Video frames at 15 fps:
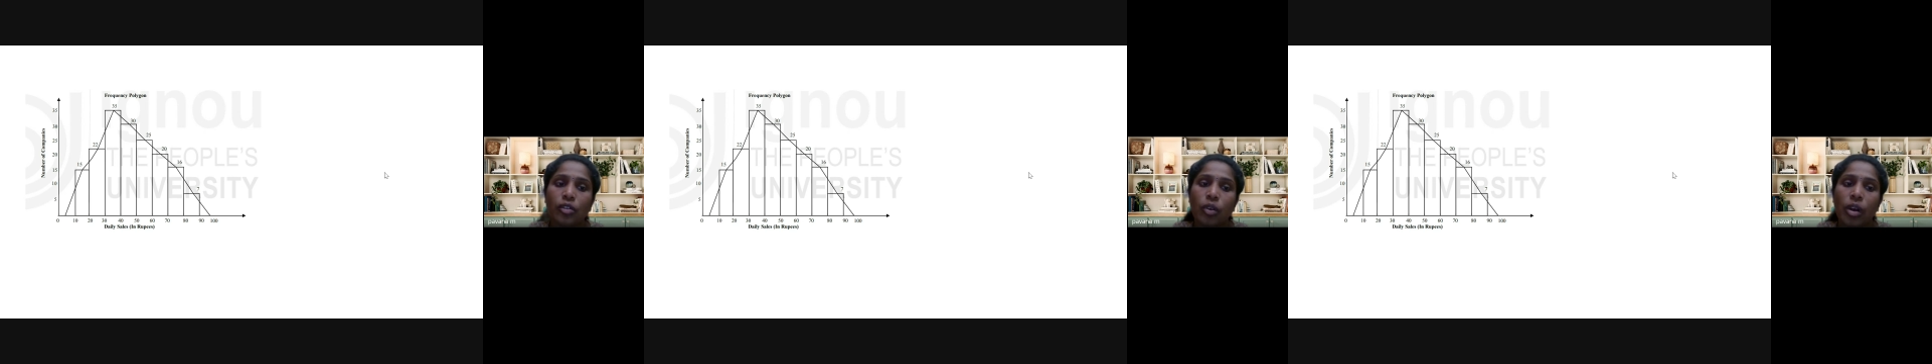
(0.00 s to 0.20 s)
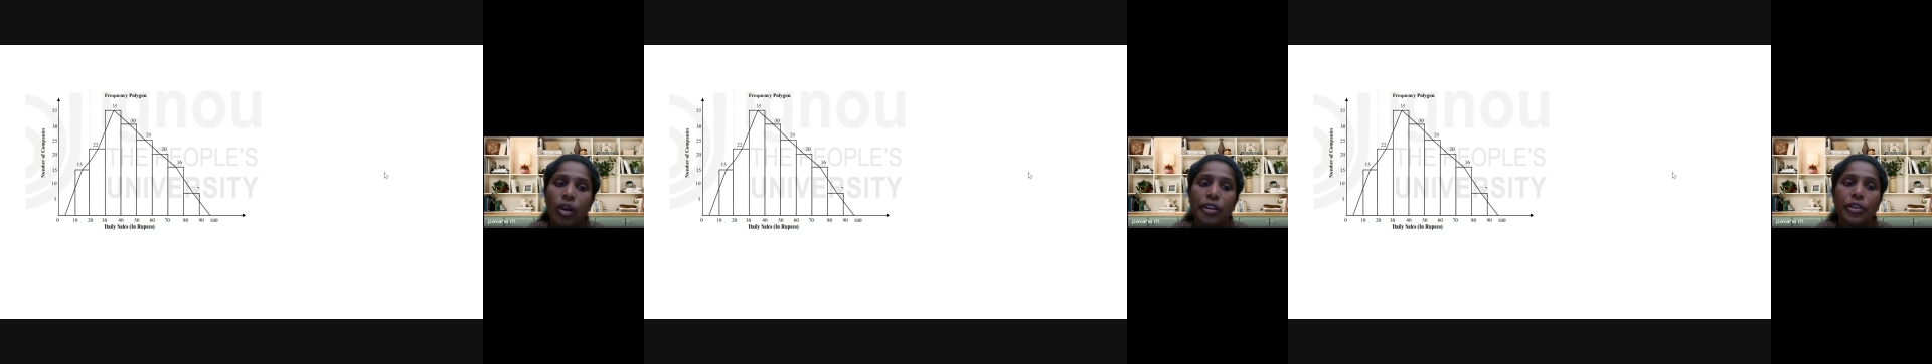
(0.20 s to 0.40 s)

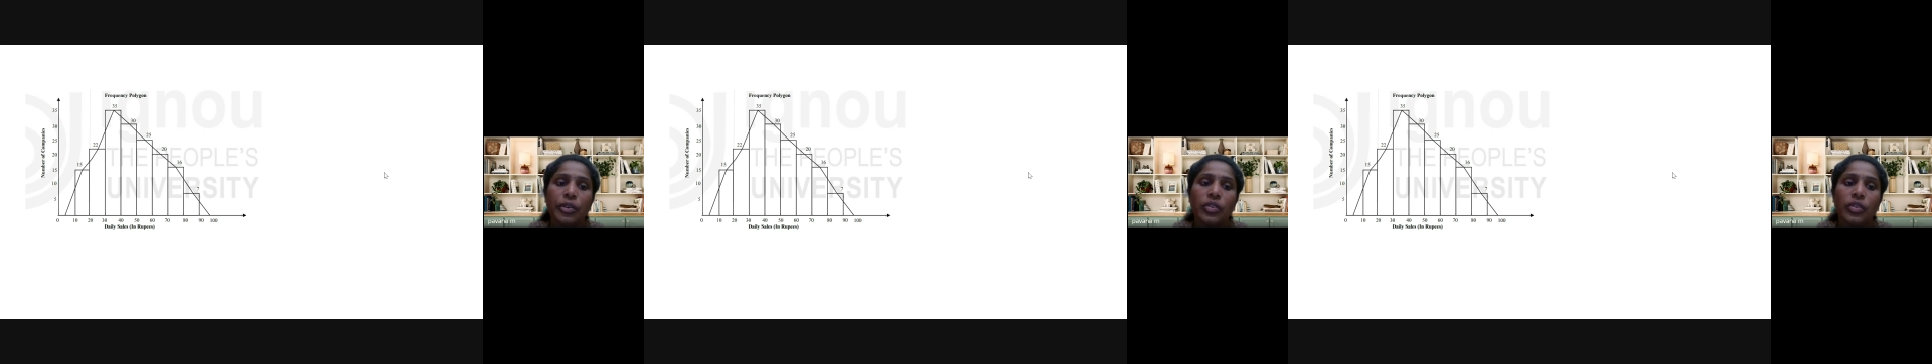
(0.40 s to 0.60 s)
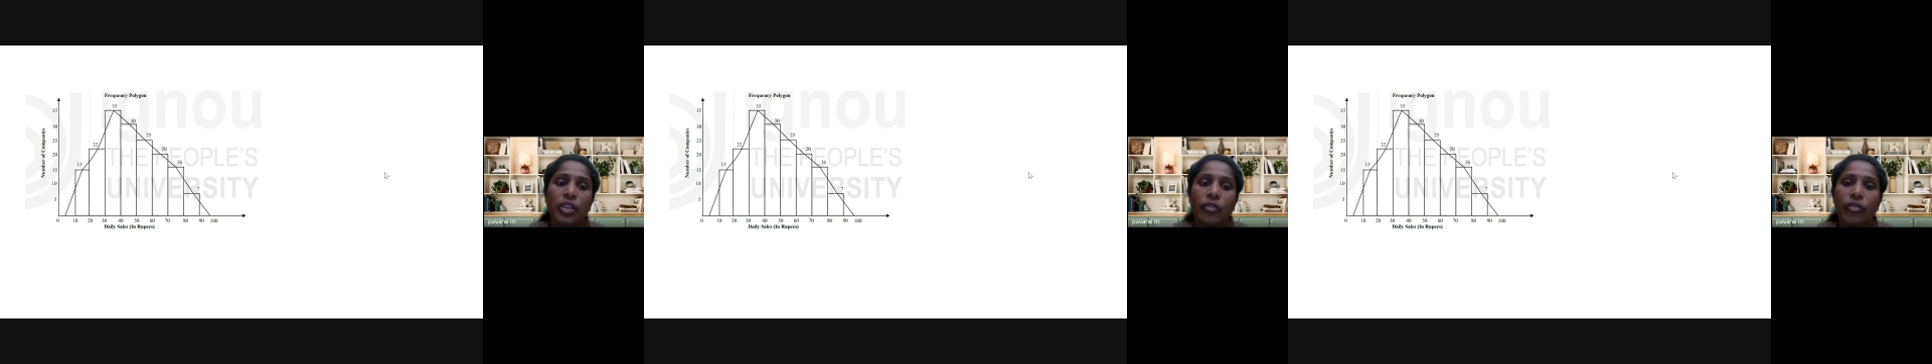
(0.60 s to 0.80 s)
you are
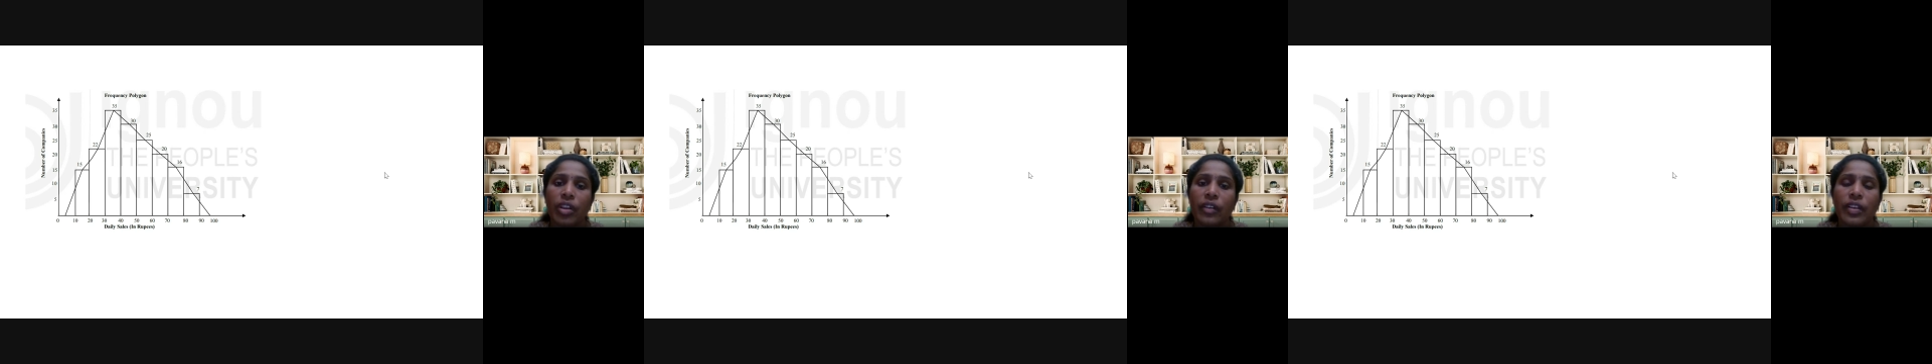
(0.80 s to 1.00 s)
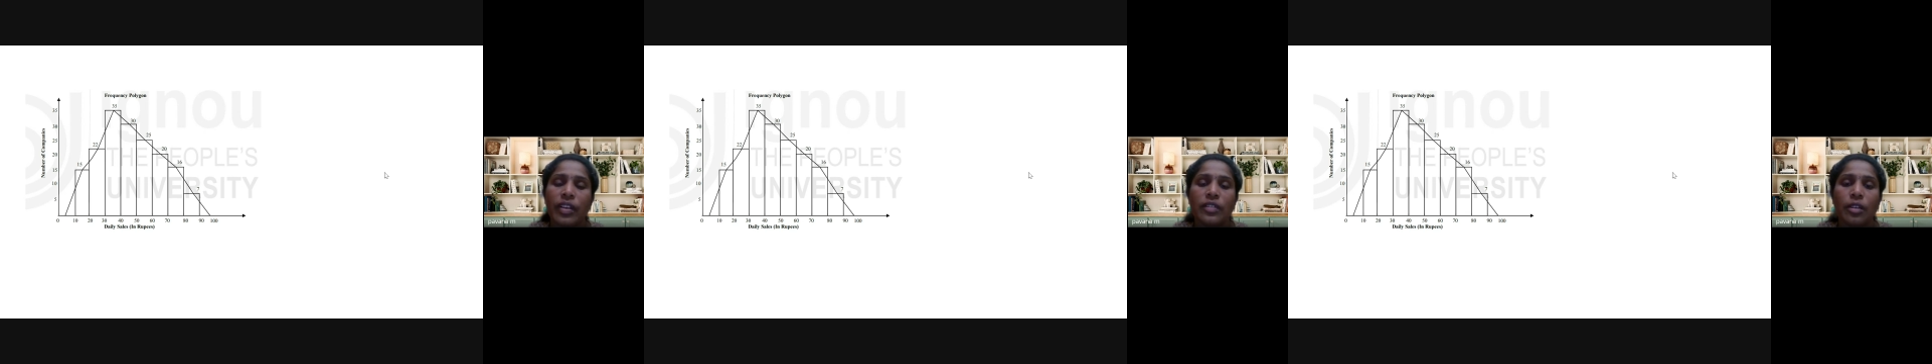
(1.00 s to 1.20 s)
using
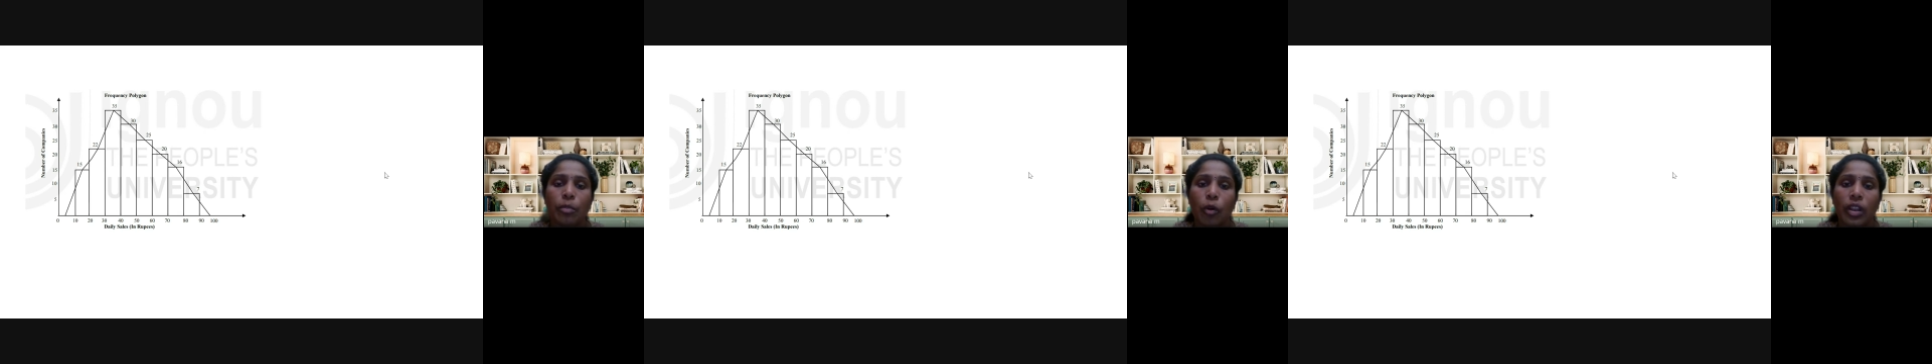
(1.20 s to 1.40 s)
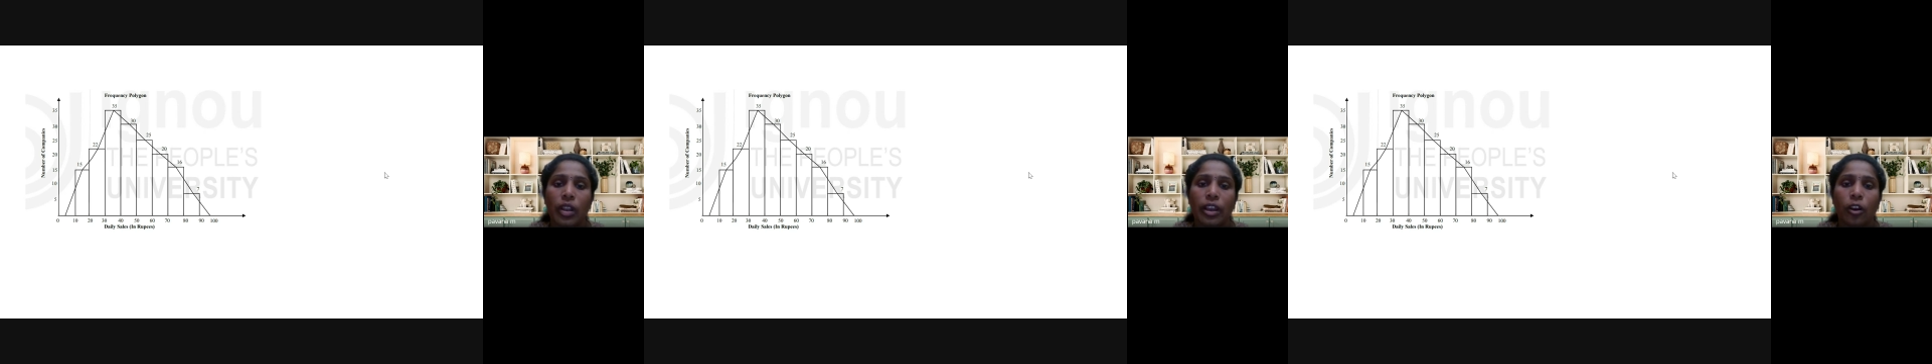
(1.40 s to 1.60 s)
frequency
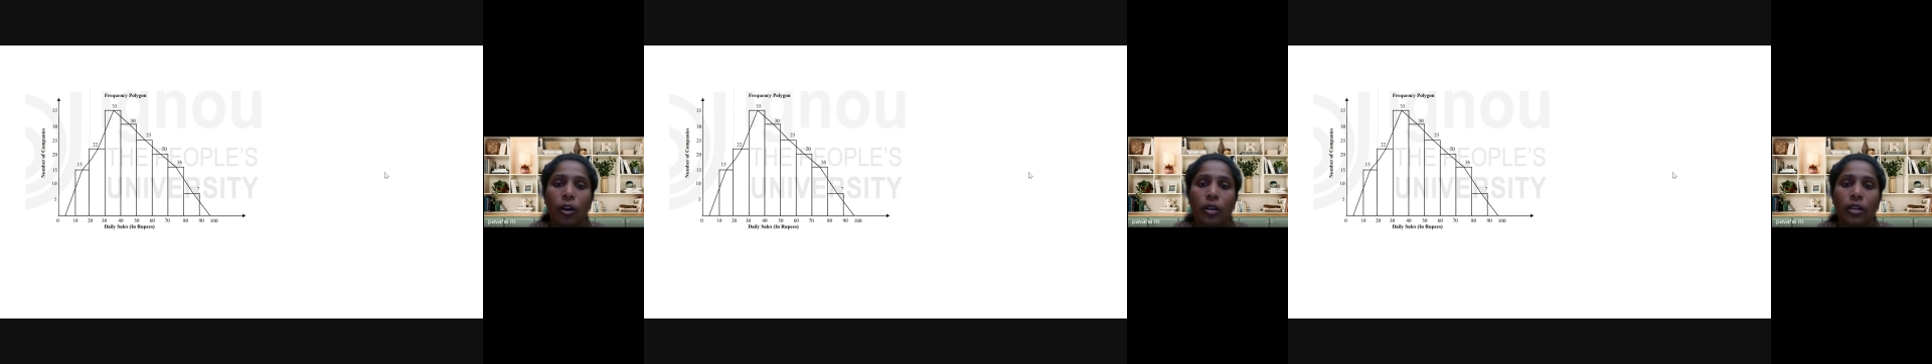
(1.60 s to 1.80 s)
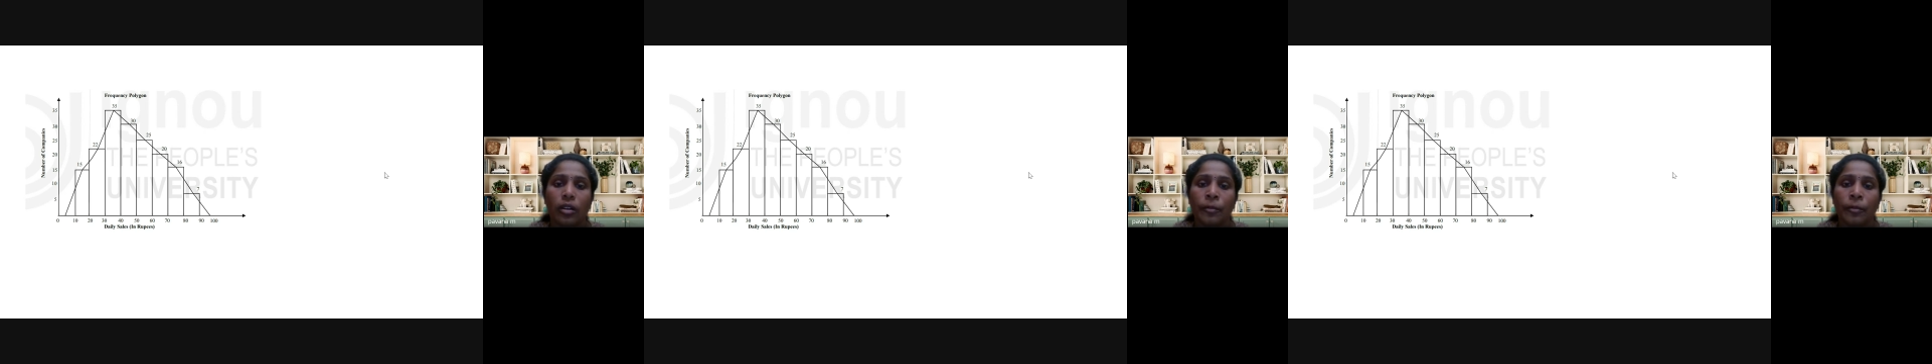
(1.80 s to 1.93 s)
polygon.